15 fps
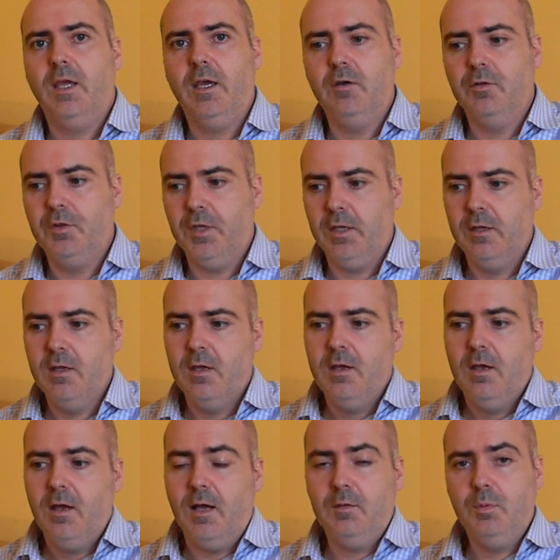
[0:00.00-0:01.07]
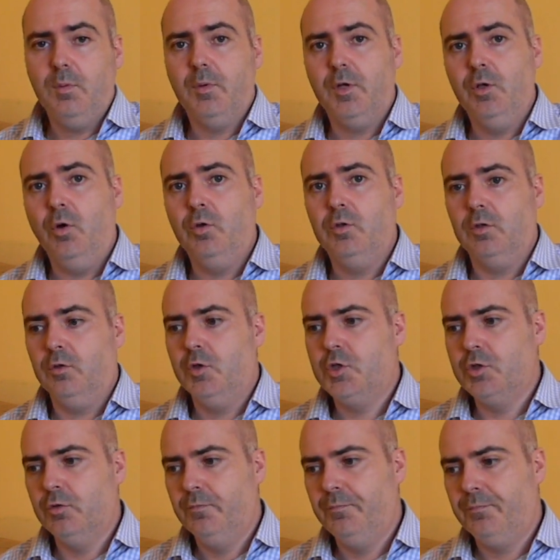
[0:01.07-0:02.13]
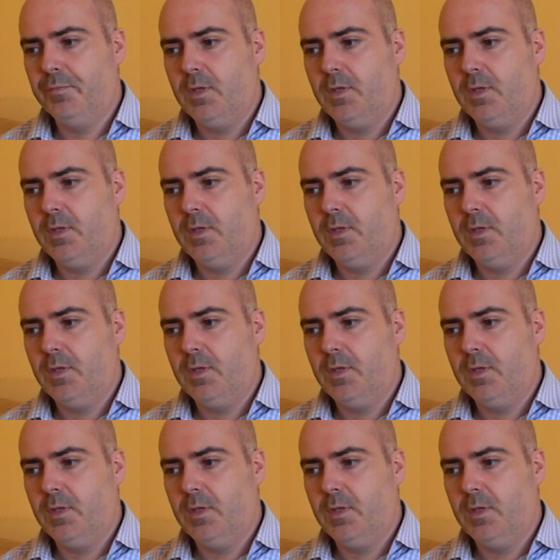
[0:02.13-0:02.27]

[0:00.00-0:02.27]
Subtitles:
healthy, and we were not delusional.